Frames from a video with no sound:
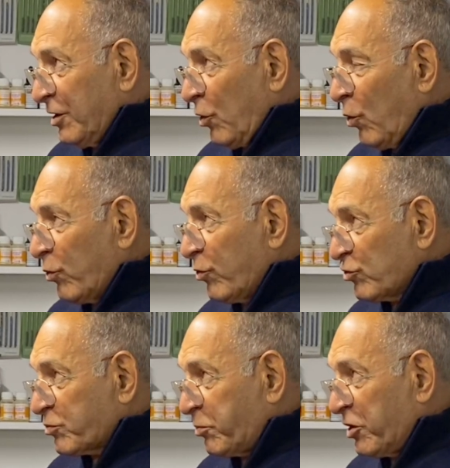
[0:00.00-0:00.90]
all
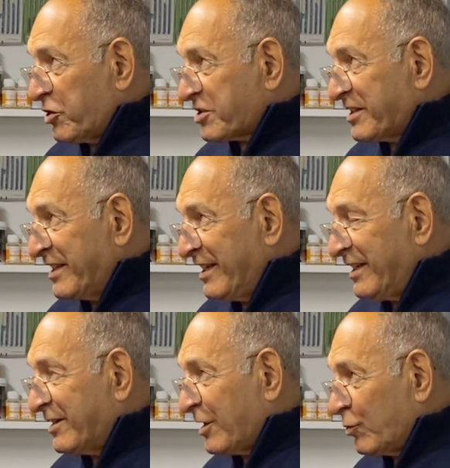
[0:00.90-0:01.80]
those birds
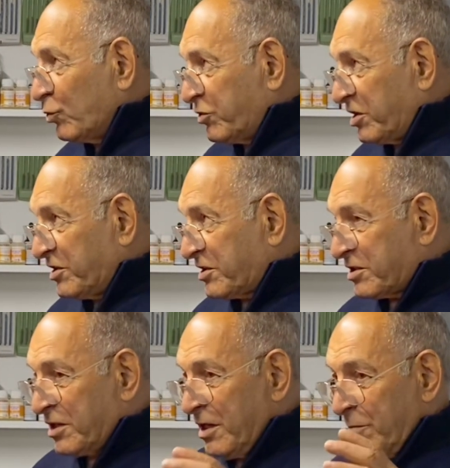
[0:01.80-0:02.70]
need the
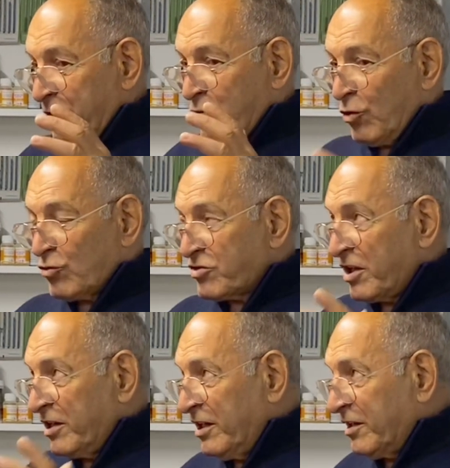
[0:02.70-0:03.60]
luteins because
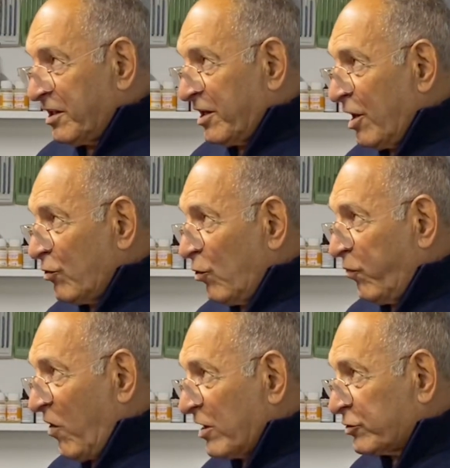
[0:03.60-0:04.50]
they need the yellow
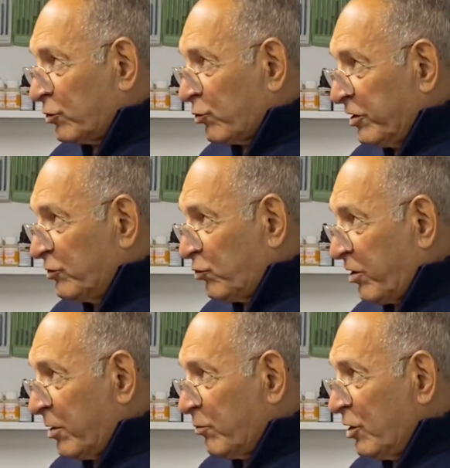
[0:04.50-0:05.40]
factor into
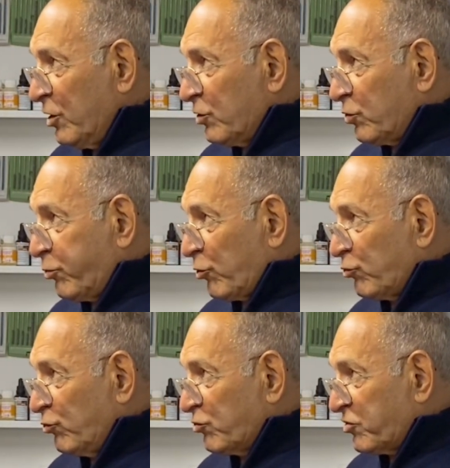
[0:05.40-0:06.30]
them to
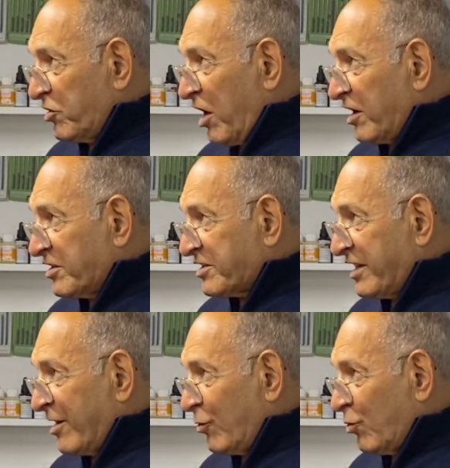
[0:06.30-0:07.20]
produce a nice
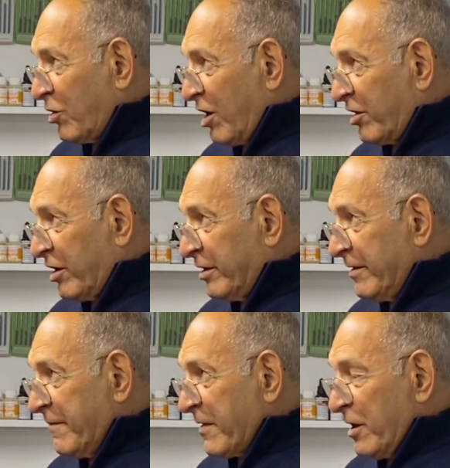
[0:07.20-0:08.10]
yellow color.
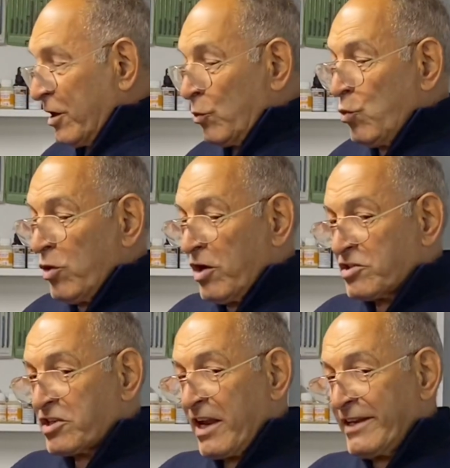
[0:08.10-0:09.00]
And when I
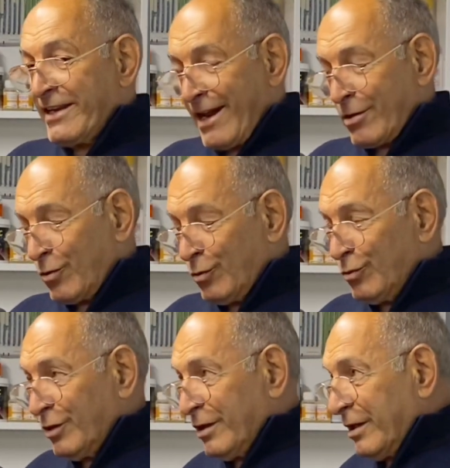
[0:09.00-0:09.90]
say
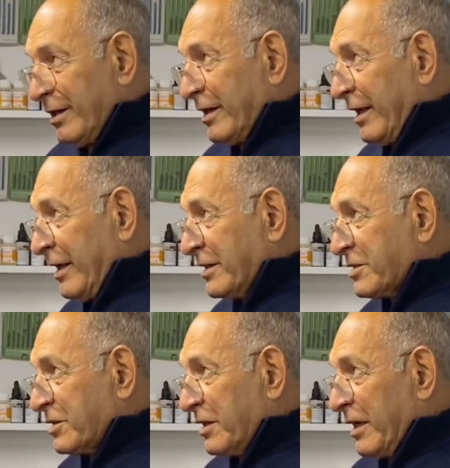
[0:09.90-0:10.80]
yellow,
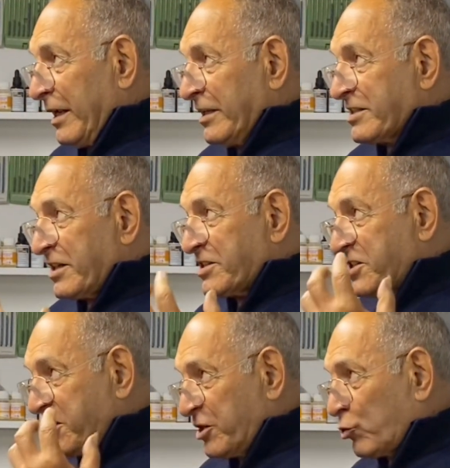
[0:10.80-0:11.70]
it's, it's a
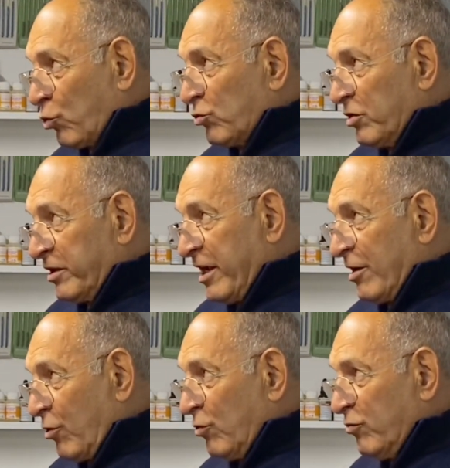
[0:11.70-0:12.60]
citron
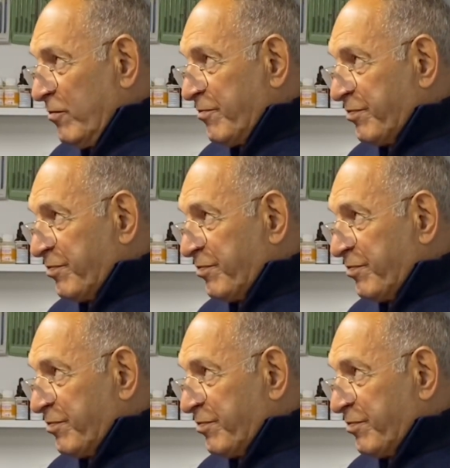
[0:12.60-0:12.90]
yellow,